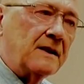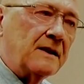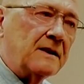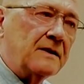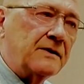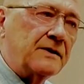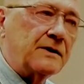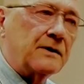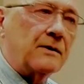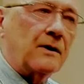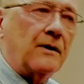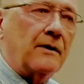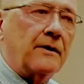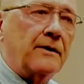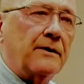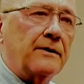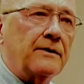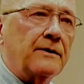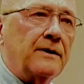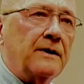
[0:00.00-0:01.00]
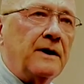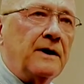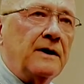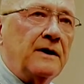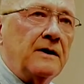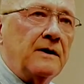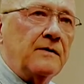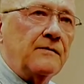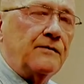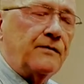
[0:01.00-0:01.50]
there are
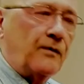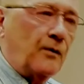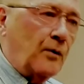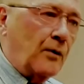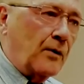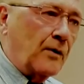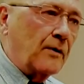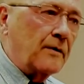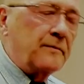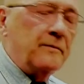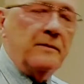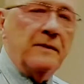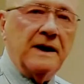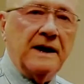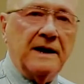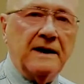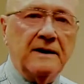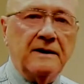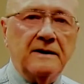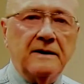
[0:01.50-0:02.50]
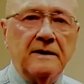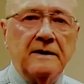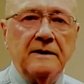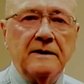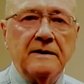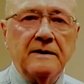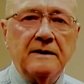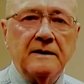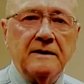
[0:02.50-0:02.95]
4 main